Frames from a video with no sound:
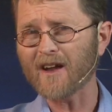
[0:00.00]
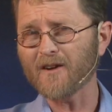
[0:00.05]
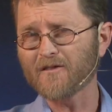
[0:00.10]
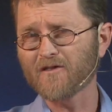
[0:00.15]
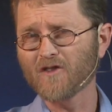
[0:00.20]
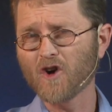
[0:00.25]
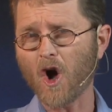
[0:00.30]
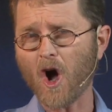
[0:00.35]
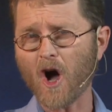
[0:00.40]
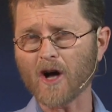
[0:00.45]

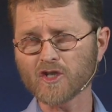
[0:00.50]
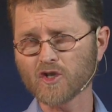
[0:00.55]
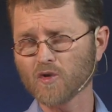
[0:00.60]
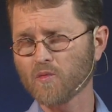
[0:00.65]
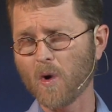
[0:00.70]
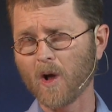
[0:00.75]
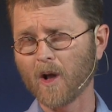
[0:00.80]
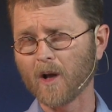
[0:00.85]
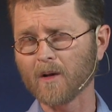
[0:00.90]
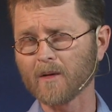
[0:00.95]
of God's
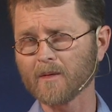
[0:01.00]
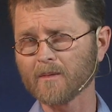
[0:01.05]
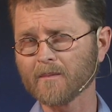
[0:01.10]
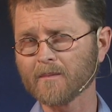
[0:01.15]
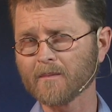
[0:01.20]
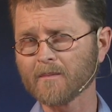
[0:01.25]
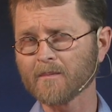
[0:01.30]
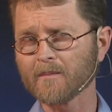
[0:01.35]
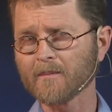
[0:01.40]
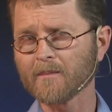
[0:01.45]
will.
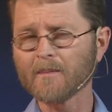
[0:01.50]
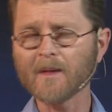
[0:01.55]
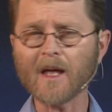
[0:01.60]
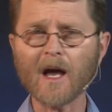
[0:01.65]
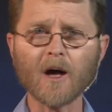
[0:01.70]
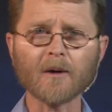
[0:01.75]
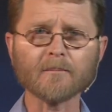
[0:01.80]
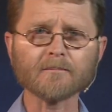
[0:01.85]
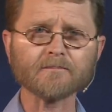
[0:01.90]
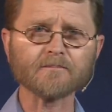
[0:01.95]

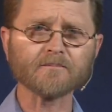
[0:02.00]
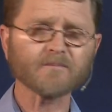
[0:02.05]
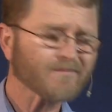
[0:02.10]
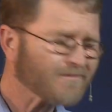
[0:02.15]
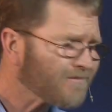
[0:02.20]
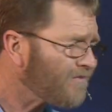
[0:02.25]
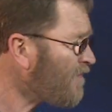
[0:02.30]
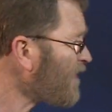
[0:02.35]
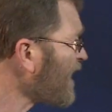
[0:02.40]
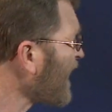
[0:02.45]
Now,
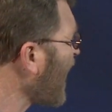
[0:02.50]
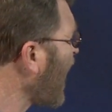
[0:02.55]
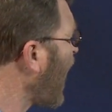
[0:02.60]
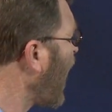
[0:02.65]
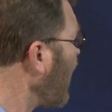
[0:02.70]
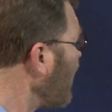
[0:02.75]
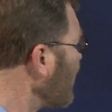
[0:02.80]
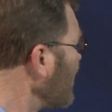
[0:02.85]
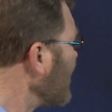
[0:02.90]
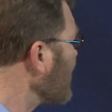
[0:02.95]

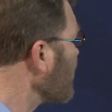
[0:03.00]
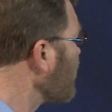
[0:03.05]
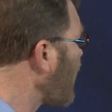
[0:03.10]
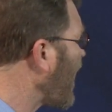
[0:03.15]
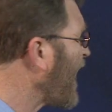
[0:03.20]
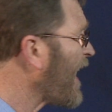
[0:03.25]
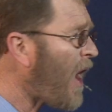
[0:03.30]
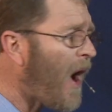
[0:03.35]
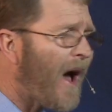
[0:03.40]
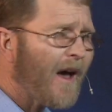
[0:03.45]
only
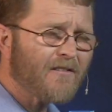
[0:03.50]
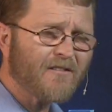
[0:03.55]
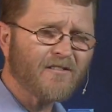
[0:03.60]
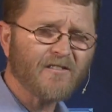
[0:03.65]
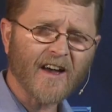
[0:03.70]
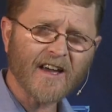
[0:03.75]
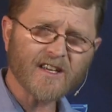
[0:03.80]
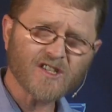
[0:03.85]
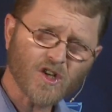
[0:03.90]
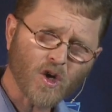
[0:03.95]
when I
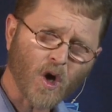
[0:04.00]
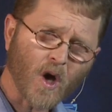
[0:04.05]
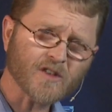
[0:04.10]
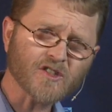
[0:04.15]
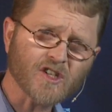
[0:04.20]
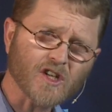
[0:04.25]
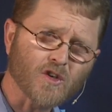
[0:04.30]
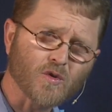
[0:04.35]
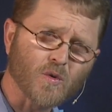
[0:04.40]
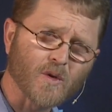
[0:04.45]
face
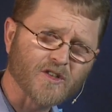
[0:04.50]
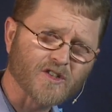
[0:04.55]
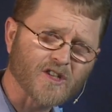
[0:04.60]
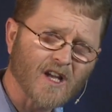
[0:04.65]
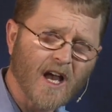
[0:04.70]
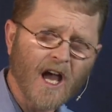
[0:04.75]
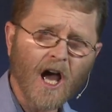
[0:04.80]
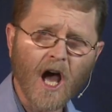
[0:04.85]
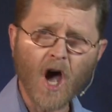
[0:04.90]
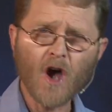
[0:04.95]
consequence,
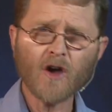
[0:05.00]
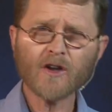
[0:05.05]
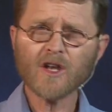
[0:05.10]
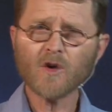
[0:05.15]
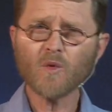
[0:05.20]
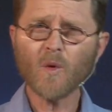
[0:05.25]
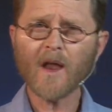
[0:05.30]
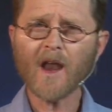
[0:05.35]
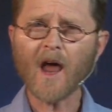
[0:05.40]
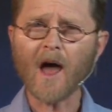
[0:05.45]
only
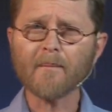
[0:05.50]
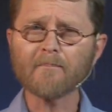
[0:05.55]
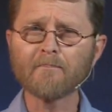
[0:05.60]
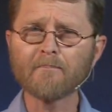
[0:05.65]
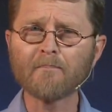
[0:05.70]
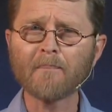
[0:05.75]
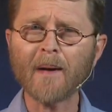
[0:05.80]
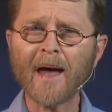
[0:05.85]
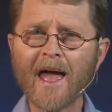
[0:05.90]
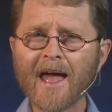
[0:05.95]
when I
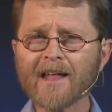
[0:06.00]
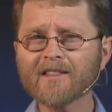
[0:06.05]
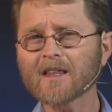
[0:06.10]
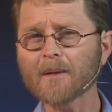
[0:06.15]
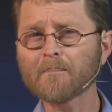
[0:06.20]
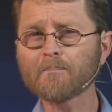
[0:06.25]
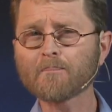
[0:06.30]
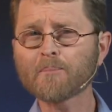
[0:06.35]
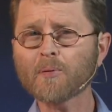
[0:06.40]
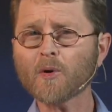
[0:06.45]
paid the
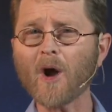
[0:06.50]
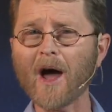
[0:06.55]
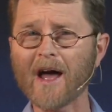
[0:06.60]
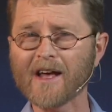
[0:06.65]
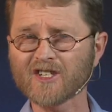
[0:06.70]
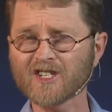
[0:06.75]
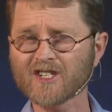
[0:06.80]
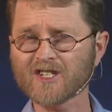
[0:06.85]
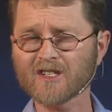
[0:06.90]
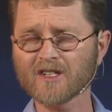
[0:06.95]

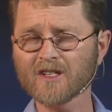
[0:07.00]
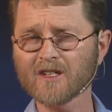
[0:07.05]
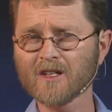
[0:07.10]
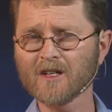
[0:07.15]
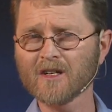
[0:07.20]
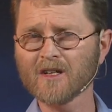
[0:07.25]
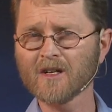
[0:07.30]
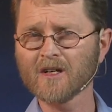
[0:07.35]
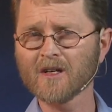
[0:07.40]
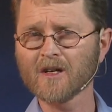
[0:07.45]
price,
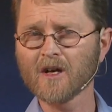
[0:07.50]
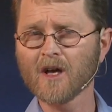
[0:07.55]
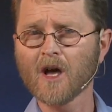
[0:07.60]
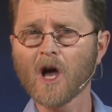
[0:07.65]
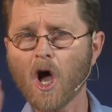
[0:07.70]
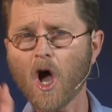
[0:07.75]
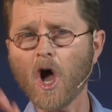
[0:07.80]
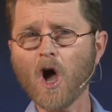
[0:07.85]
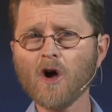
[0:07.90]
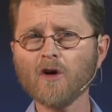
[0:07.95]

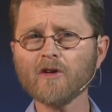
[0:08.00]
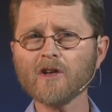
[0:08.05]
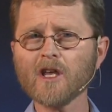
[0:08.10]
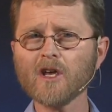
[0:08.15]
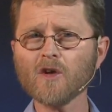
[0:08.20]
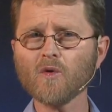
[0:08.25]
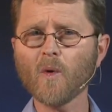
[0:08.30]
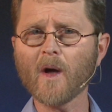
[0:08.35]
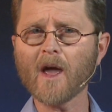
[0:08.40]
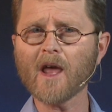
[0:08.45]
only
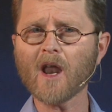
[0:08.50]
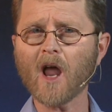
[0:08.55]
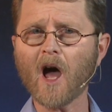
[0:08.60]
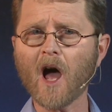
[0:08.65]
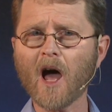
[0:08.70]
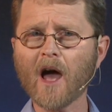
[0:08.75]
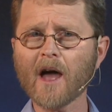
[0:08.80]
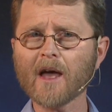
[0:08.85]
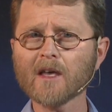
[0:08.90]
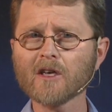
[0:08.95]
when
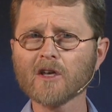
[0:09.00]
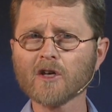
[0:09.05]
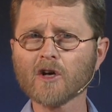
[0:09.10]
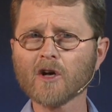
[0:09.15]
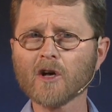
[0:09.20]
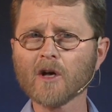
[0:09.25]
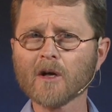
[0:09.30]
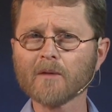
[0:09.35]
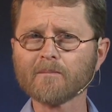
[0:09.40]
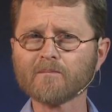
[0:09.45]
I
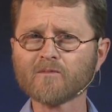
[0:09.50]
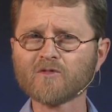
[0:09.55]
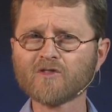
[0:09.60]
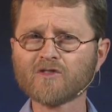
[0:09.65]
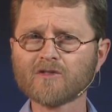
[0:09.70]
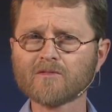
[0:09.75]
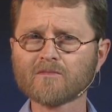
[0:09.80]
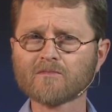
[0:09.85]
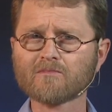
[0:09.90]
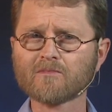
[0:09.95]

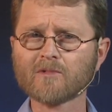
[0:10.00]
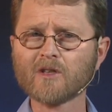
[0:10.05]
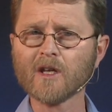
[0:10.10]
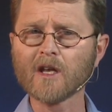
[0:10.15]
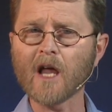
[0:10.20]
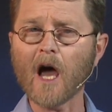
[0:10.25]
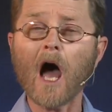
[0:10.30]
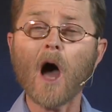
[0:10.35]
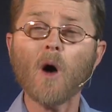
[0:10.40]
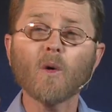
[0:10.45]

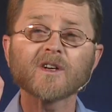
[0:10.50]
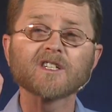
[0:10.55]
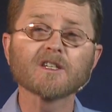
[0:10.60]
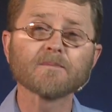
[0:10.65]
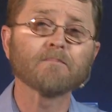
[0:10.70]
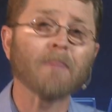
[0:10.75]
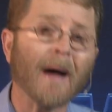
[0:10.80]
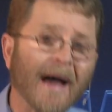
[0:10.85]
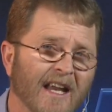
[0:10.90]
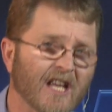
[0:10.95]
was
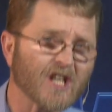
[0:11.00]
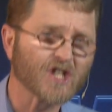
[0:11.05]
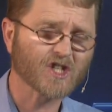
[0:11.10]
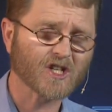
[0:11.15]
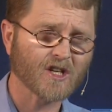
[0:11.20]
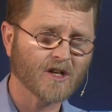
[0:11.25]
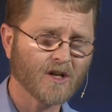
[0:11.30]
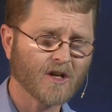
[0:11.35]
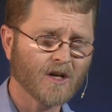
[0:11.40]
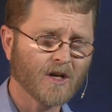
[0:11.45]
punished
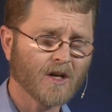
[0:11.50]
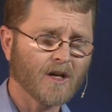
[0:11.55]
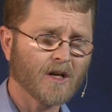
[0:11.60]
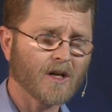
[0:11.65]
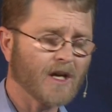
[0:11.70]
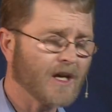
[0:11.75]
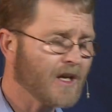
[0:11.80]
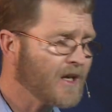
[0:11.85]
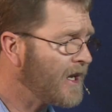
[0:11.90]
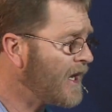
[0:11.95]

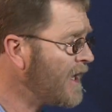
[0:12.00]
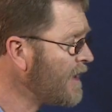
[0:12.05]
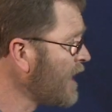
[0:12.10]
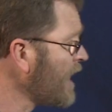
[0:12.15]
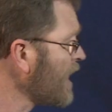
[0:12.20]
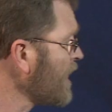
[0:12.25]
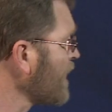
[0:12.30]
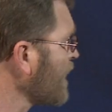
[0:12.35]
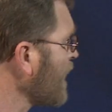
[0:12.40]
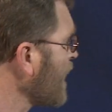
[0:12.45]

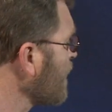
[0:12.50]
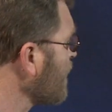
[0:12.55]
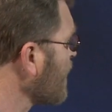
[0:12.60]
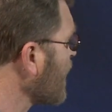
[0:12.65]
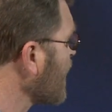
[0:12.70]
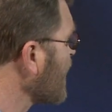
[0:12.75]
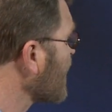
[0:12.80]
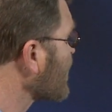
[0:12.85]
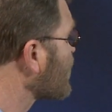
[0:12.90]
in a